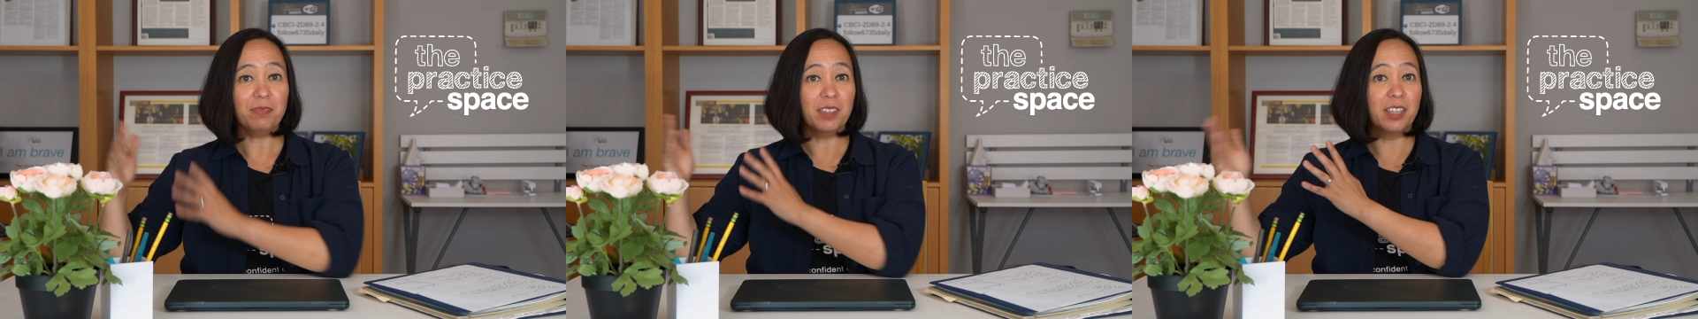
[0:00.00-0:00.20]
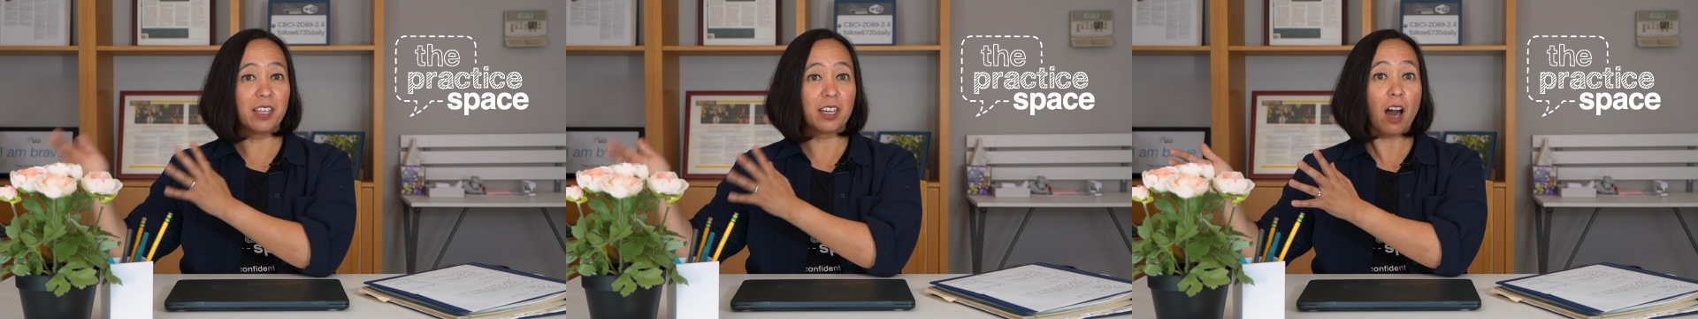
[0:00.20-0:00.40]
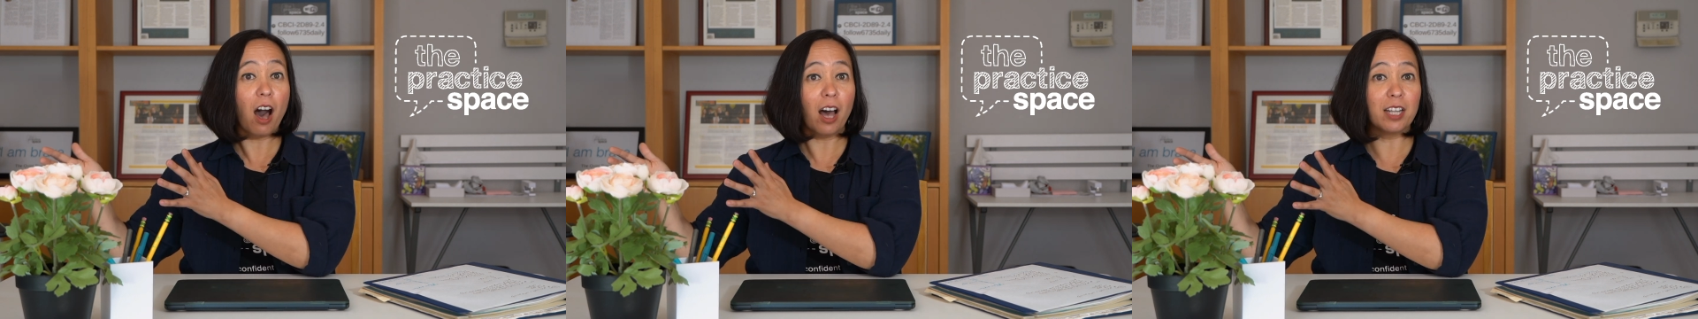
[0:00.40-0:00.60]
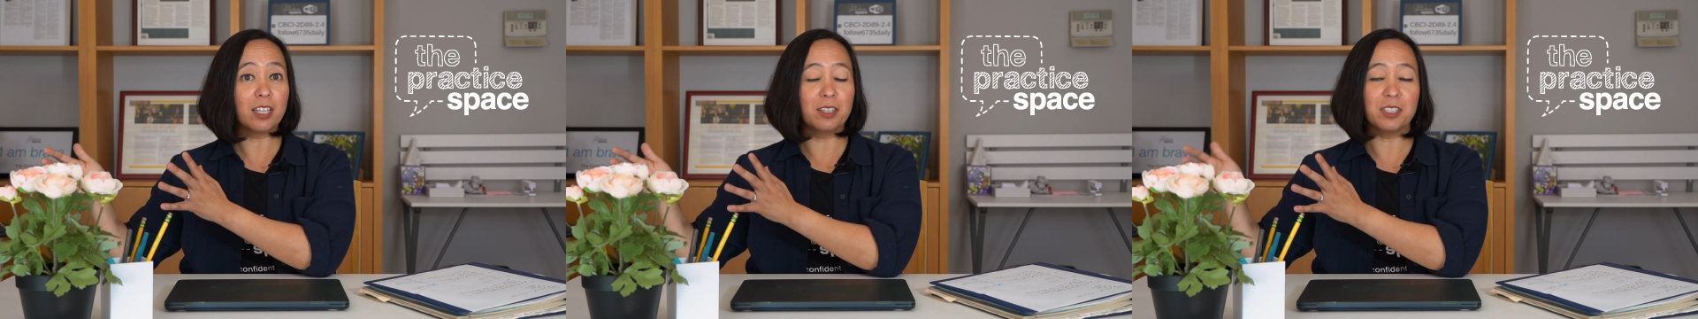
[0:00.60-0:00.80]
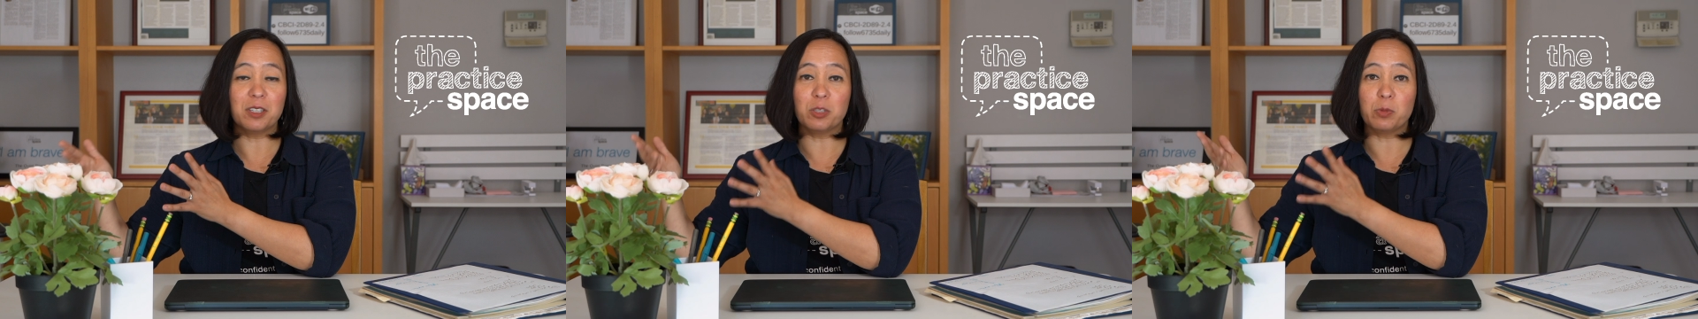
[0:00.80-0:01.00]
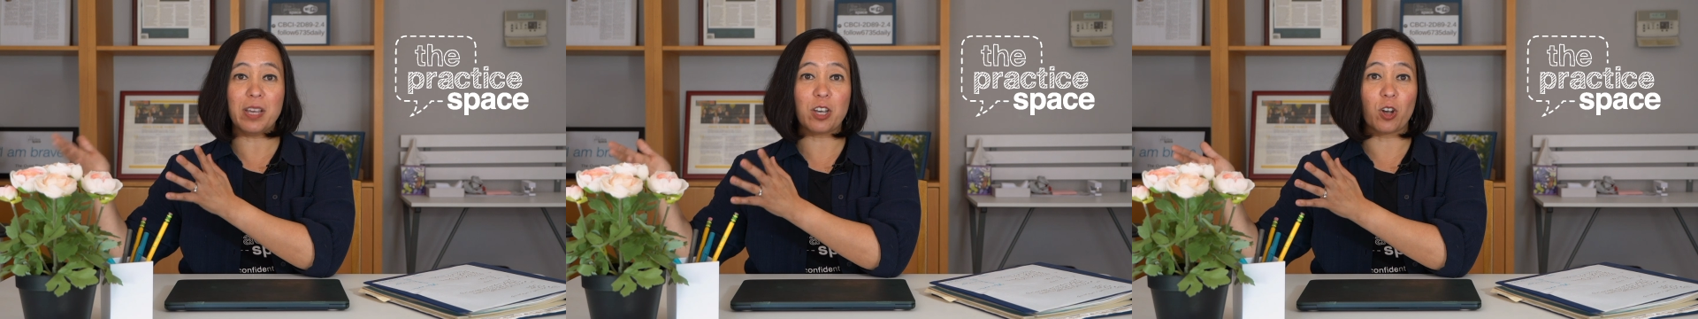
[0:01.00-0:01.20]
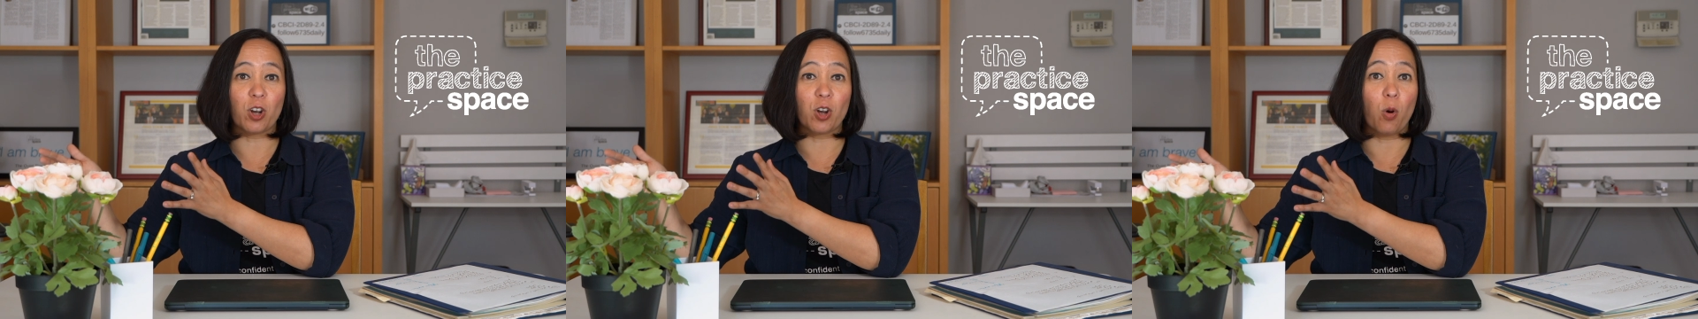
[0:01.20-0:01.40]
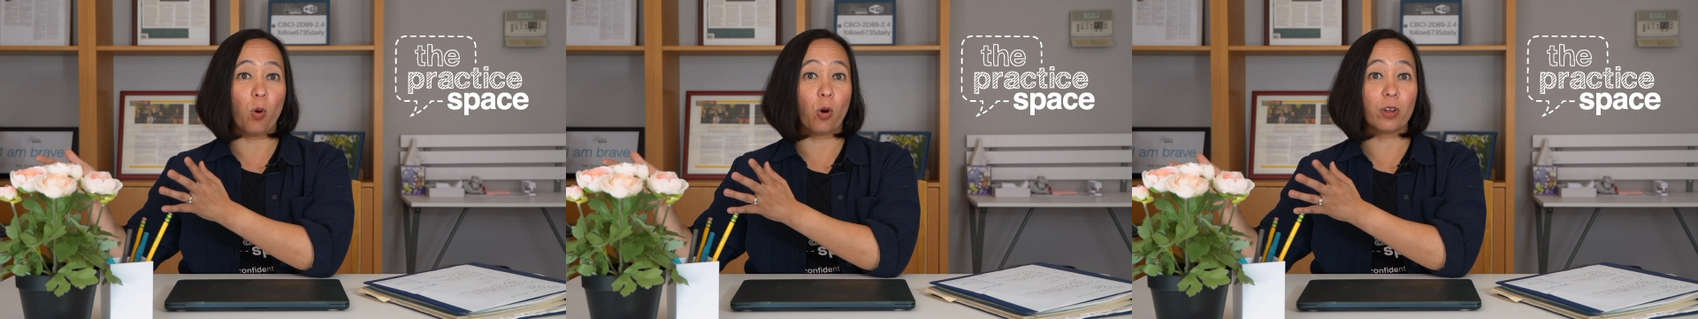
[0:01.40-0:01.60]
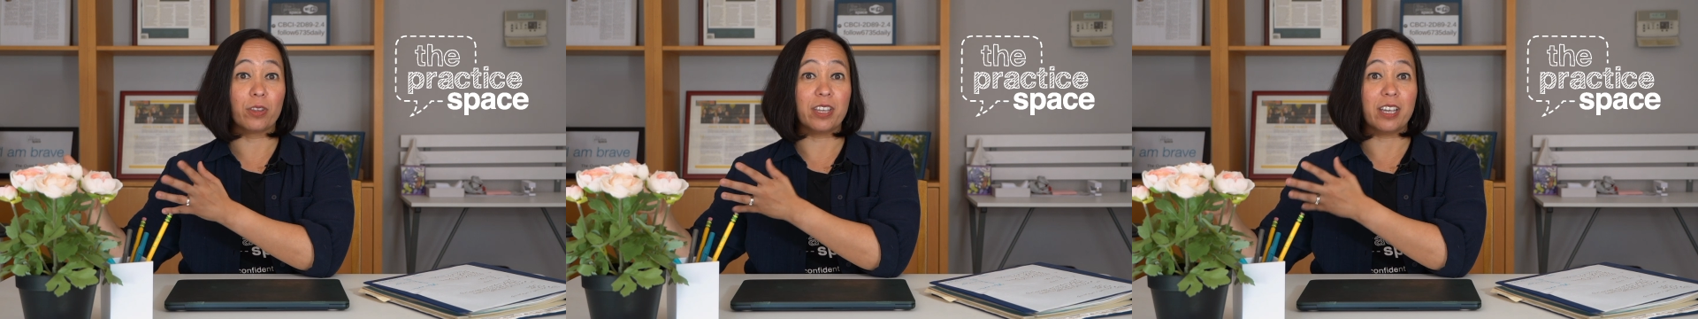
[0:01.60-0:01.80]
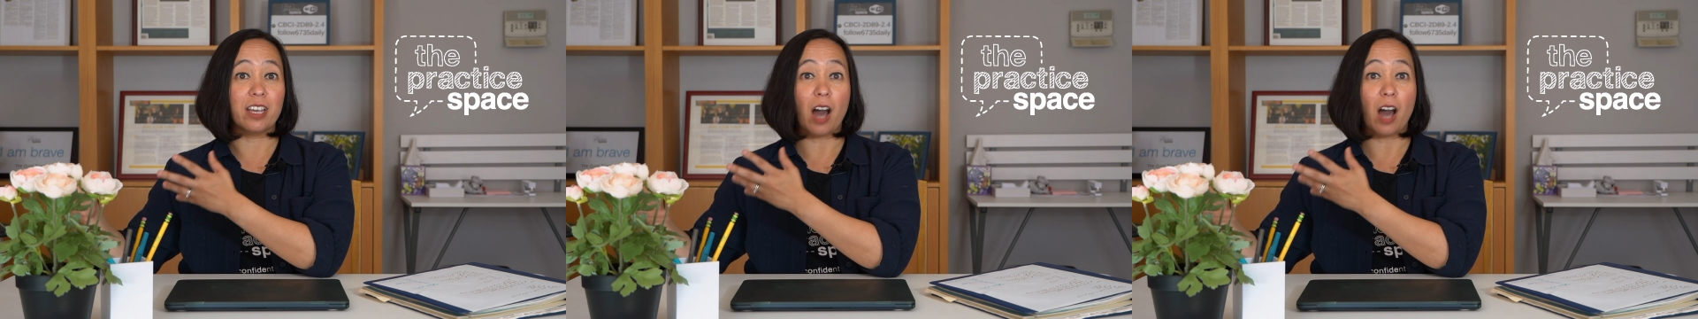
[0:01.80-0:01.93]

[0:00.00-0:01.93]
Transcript: The con speaker or the